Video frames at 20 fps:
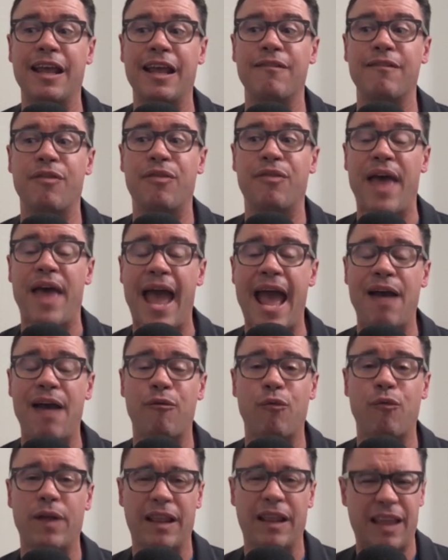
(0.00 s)
in that,
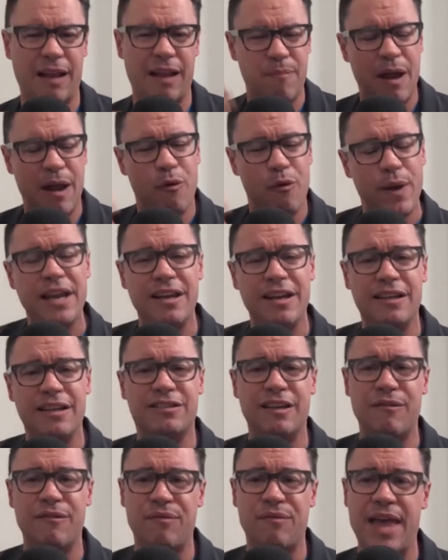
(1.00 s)
in like my
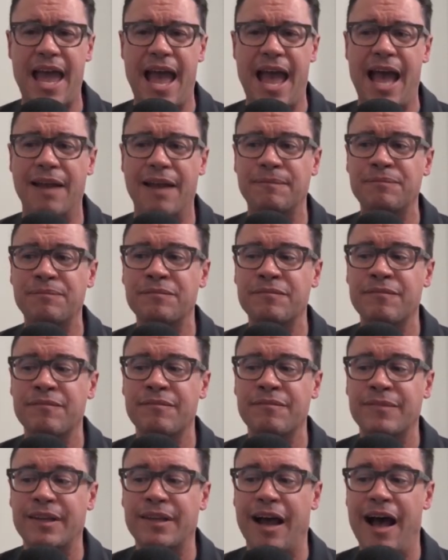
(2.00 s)
witness of that,
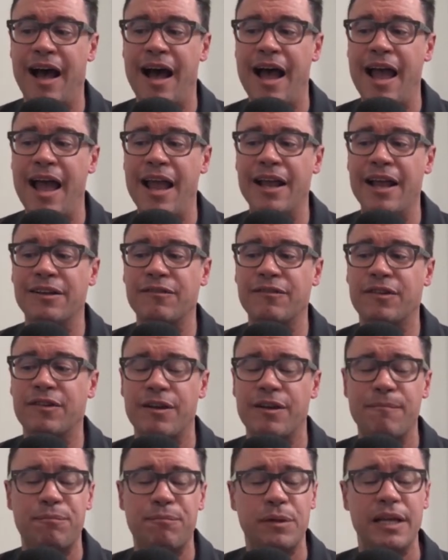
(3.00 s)
I
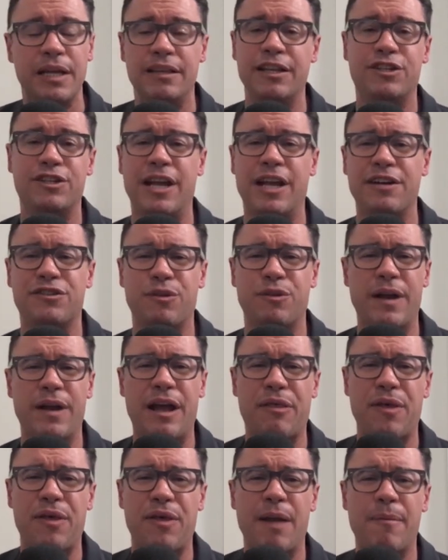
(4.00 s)
completely changed the way
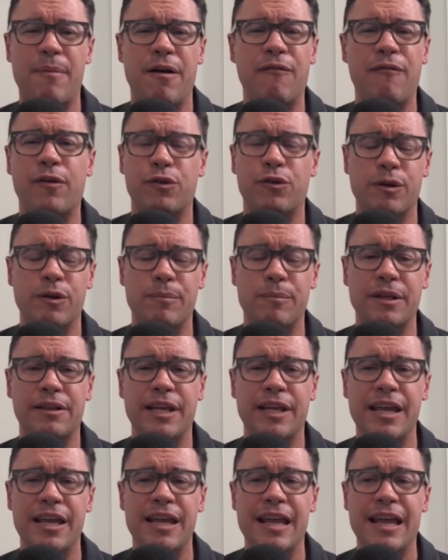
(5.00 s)
I thought about
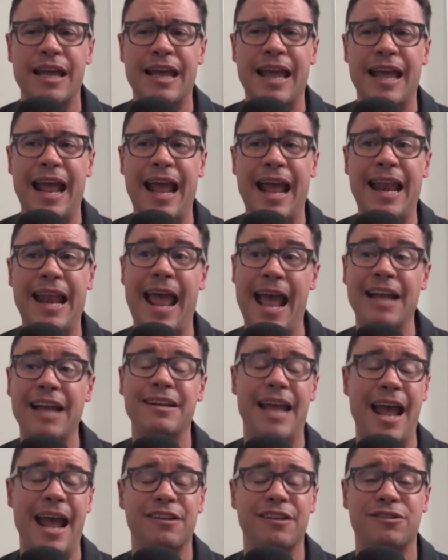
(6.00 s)
vulnerability and had
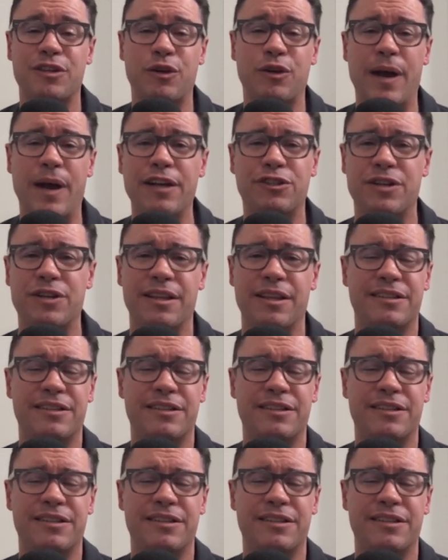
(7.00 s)
to ask the question.